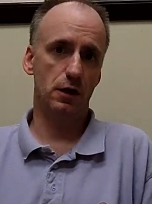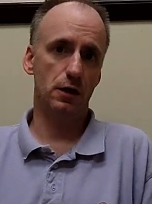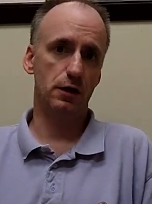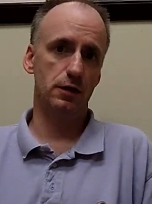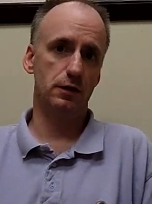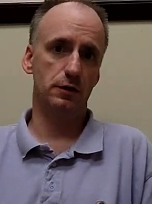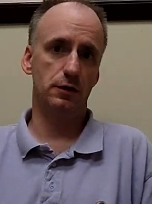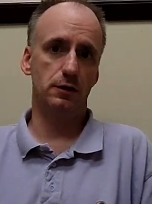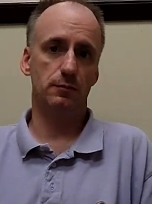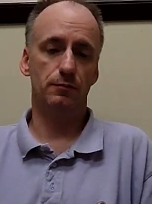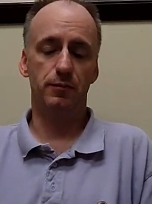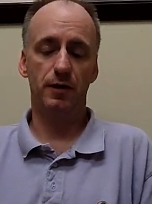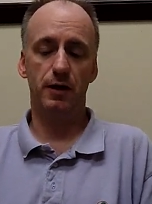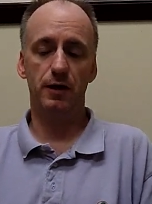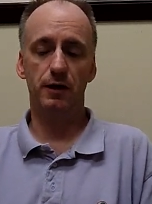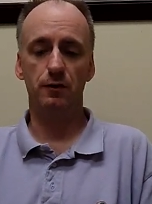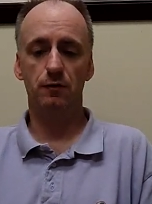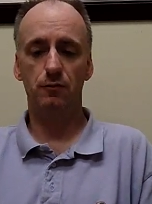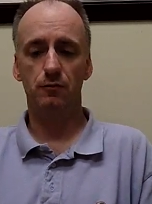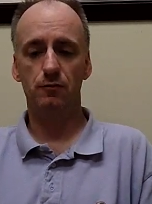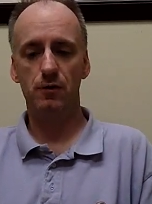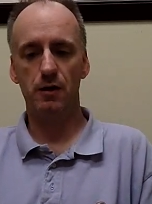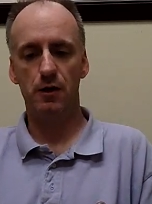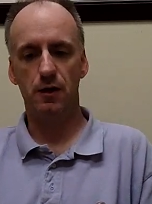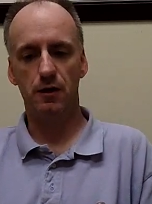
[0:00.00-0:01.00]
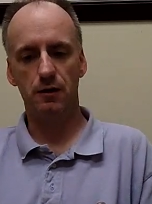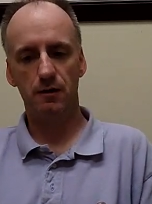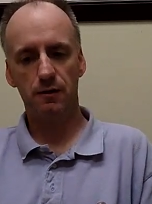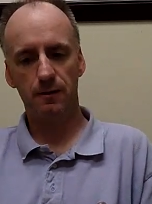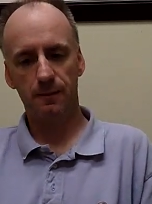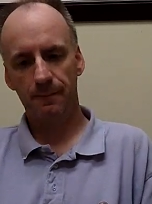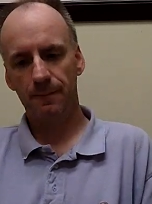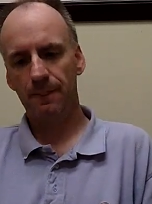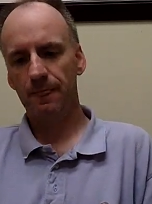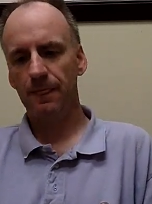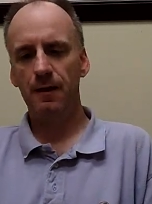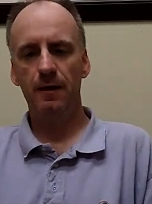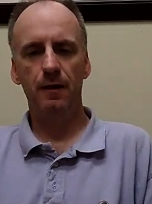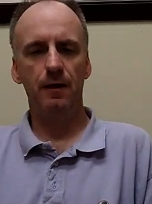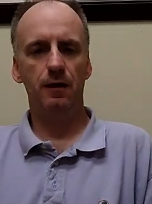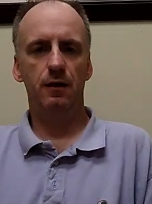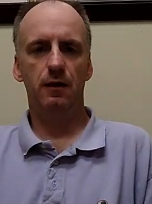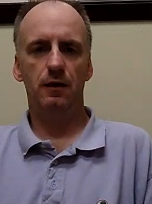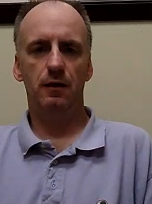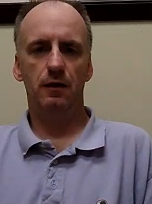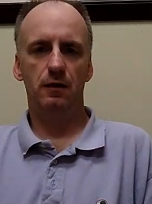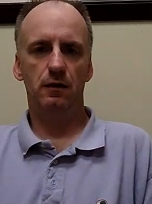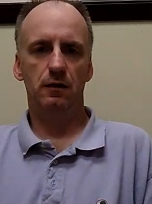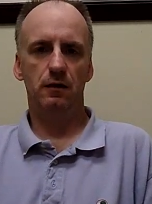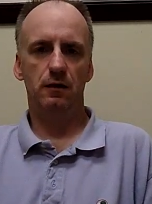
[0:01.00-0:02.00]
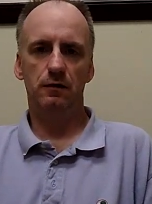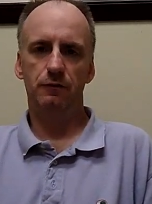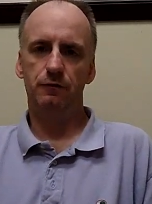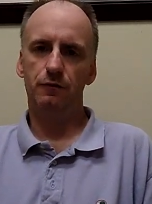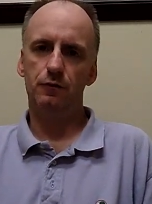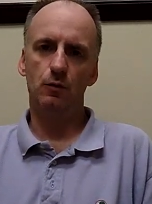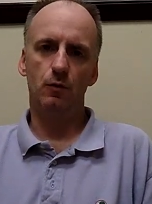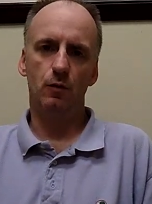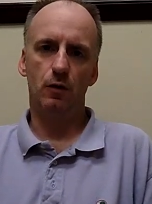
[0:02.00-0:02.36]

and can pay your rent. If